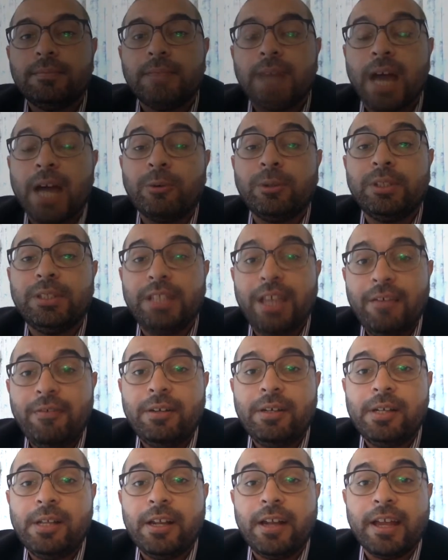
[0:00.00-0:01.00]
I would
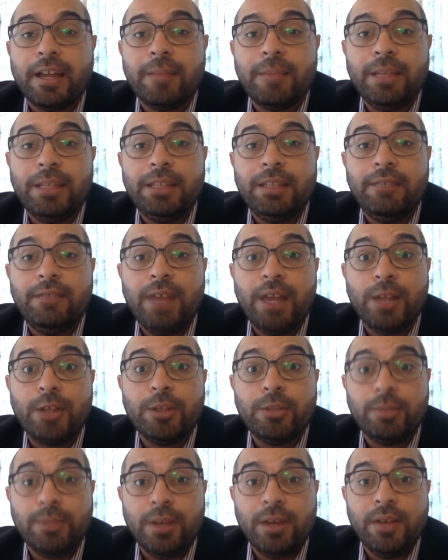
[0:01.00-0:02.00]
definitely recommend the
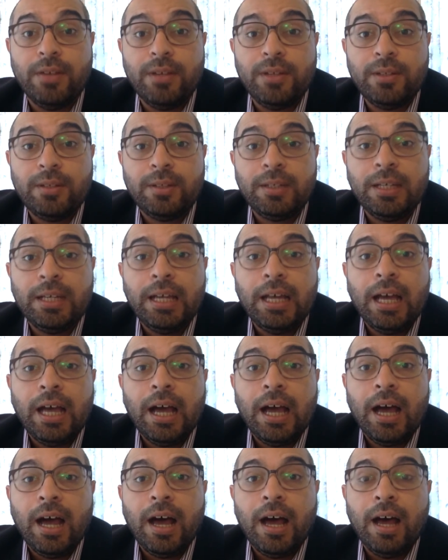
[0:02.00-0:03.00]
fellowship to others.
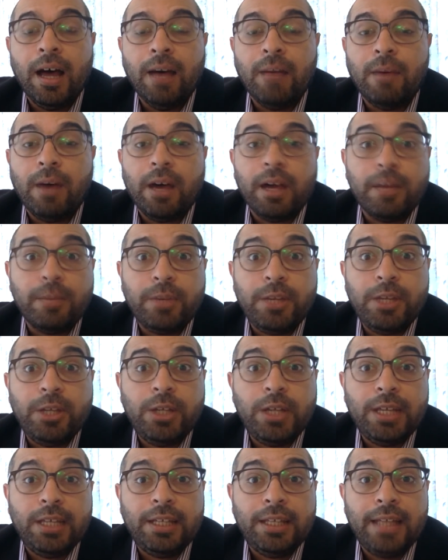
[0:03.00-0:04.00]
I
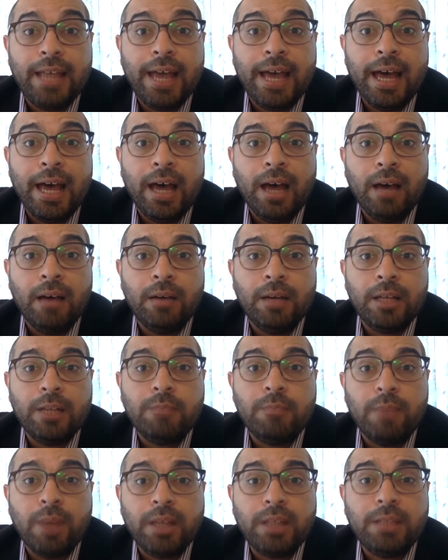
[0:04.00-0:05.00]
appreciate that
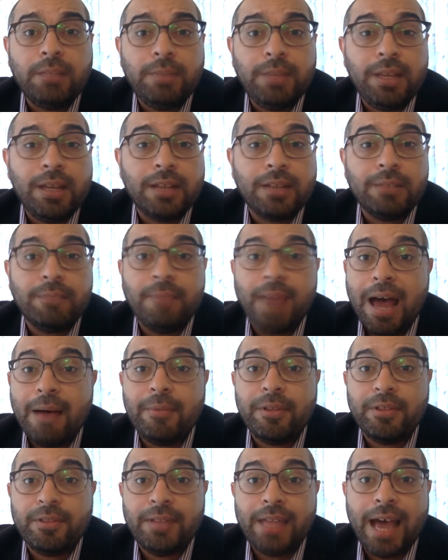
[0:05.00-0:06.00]
it might appear as a
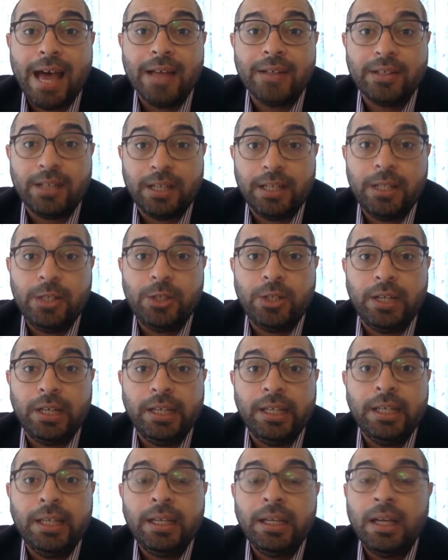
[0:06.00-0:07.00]
mammoth task
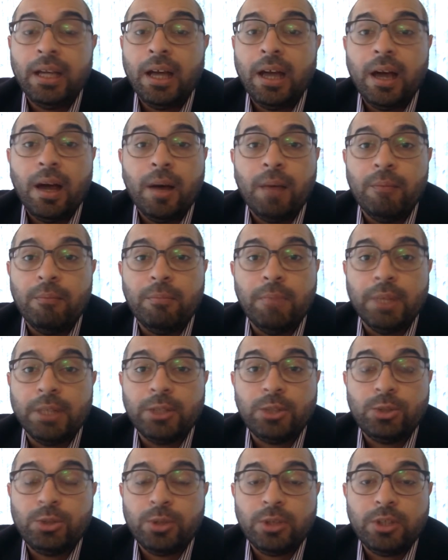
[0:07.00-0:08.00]
initially,
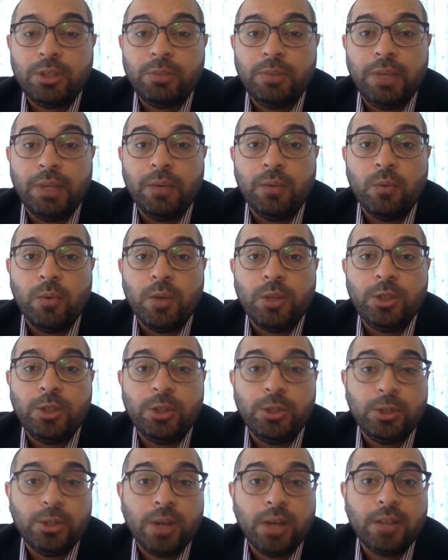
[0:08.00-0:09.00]
but trust me, once
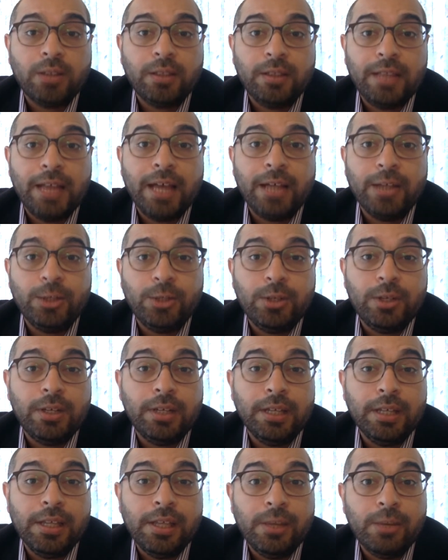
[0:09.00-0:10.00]
you start on that
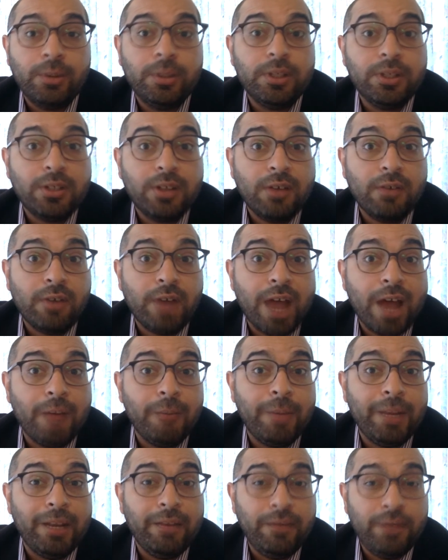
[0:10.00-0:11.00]
journey, you will discover how
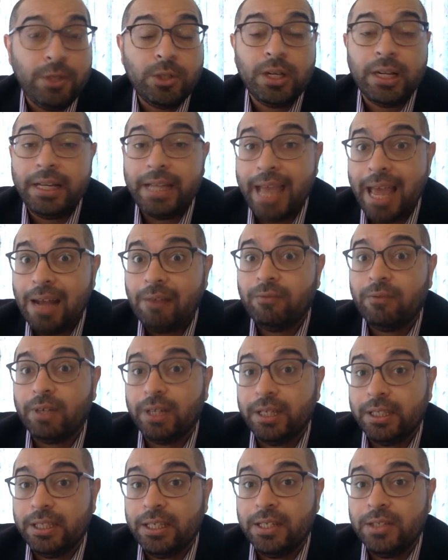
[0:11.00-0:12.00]
beneficial and
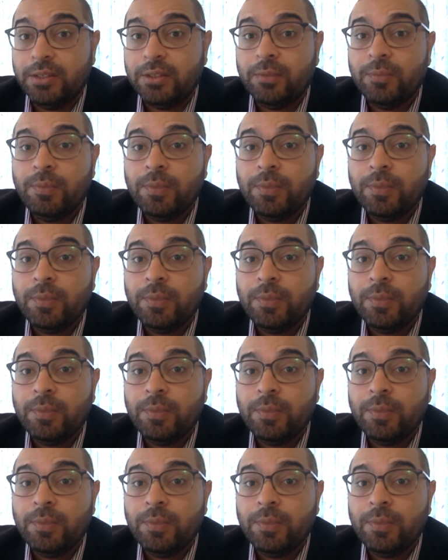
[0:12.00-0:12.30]
helpful it is,